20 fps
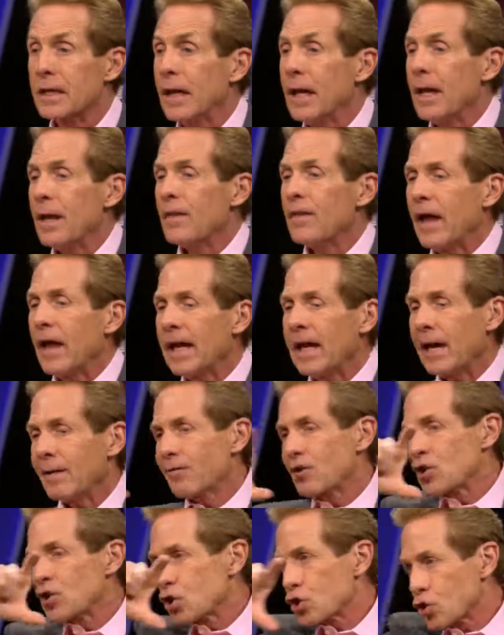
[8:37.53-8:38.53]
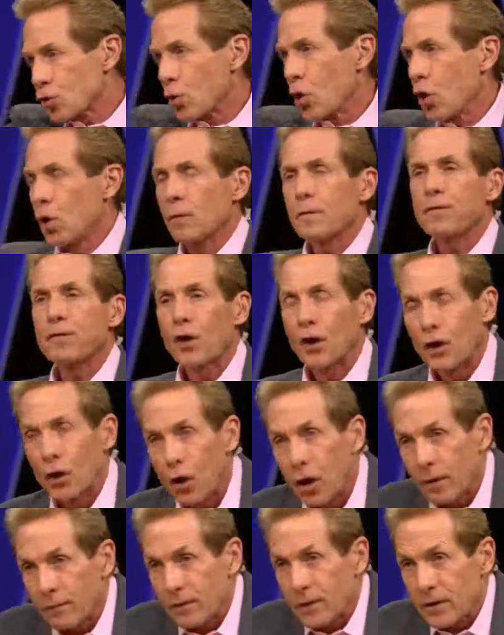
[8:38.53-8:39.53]
they have a strong front
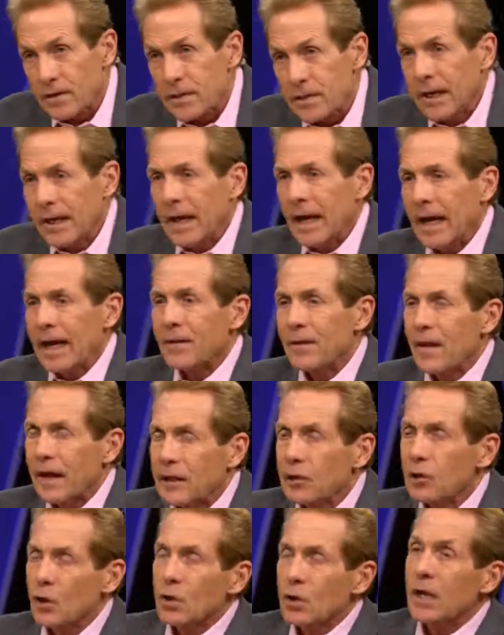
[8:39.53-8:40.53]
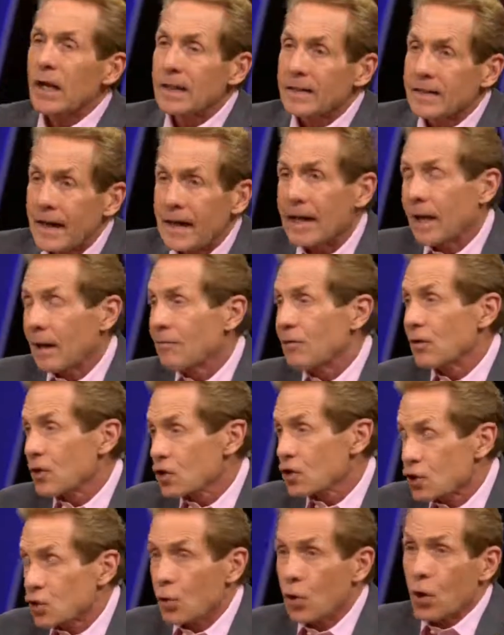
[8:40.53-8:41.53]
office, and they look like they have a
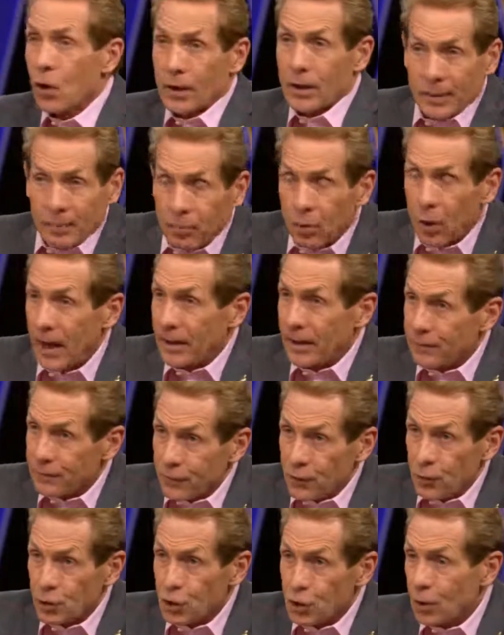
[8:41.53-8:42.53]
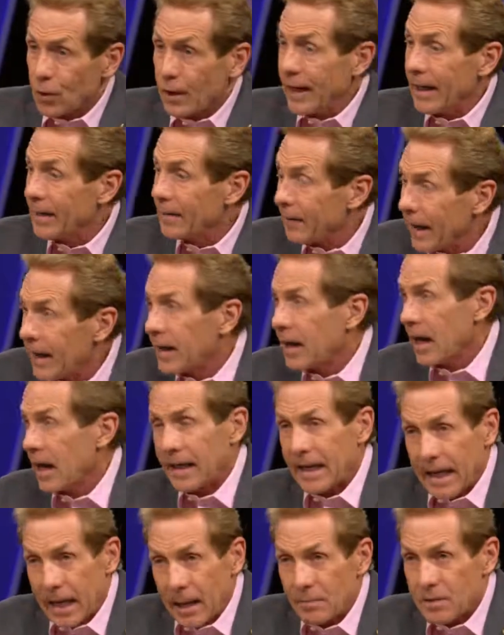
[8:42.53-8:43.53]
strong and bright future, and they
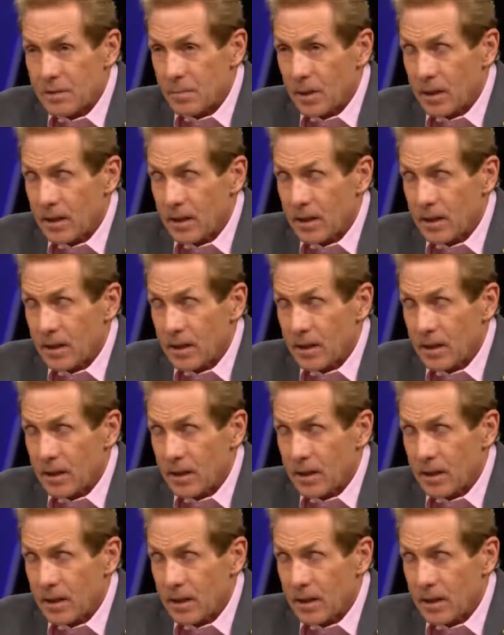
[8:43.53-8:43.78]
got cap space.